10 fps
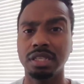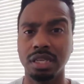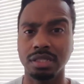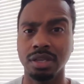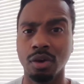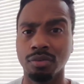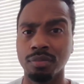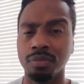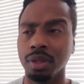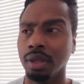in yourself.
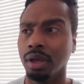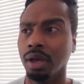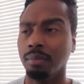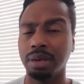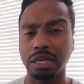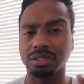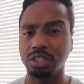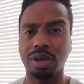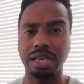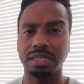But I'll
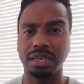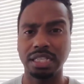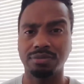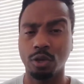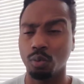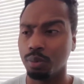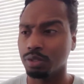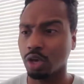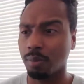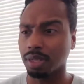see you guys in the next video where we
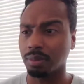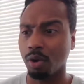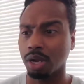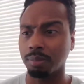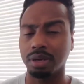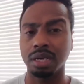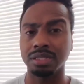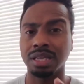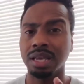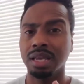talk about the market,
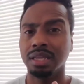because